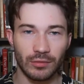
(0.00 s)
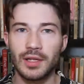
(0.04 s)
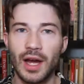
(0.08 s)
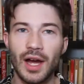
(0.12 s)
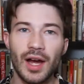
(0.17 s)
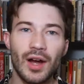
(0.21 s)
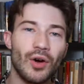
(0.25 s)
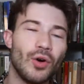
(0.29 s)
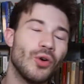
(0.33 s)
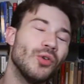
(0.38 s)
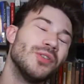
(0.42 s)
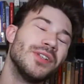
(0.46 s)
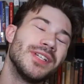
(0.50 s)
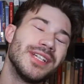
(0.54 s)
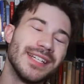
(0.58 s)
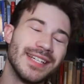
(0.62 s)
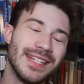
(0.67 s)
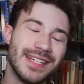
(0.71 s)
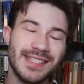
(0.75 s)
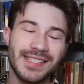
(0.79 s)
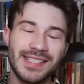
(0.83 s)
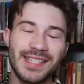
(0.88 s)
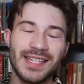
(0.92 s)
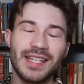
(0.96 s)
Not only
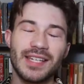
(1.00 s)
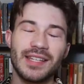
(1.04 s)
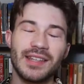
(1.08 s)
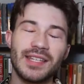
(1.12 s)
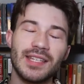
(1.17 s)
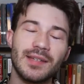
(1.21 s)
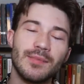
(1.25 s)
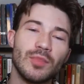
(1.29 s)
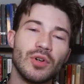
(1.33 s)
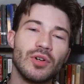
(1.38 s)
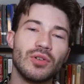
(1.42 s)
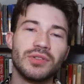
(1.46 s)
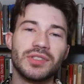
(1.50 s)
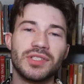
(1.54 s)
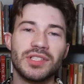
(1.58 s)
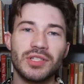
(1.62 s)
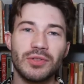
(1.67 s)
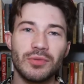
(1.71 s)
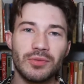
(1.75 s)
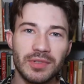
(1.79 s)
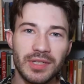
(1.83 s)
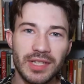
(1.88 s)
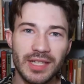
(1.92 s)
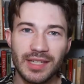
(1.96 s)
is it the most
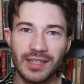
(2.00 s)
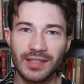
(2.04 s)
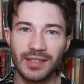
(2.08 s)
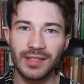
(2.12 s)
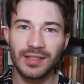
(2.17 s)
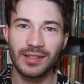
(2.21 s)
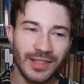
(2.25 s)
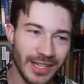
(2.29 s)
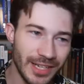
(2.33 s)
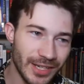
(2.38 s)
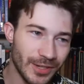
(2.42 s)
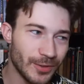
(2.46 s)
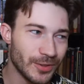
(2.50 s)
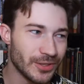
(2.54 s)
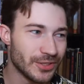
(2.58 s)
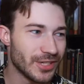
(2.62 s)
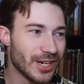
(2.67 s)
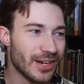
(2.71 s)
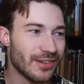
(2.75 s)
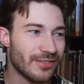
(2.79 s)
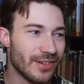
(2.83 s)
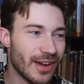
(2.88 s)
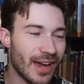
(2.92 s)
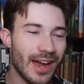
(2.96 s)
unique language
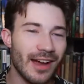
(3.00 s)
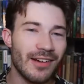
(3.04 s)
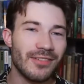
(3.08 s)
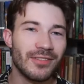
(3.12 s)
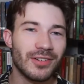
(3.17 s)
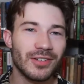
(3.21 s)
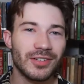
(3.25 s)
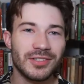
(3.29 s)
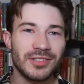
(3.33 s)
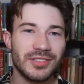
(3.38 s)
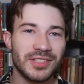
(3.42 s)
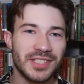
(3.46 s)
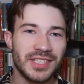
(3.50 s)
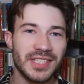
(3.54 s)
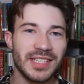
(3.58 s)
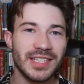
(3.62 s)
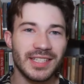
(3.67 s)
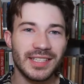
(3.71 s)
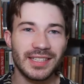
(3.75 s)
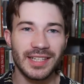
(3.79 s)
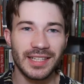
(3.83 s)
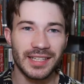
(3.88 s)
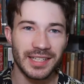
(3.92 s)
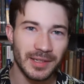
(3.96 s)
I've ever
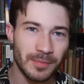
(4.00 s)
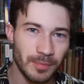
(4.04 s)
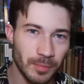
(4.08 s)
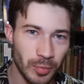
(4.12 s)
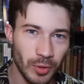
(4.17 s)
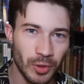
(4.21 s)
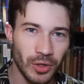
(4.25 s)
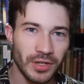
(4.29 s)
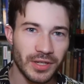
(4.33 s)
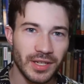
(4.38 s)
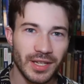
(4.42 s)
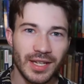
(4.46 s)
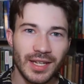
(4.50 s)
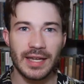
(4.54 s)
seen in a book,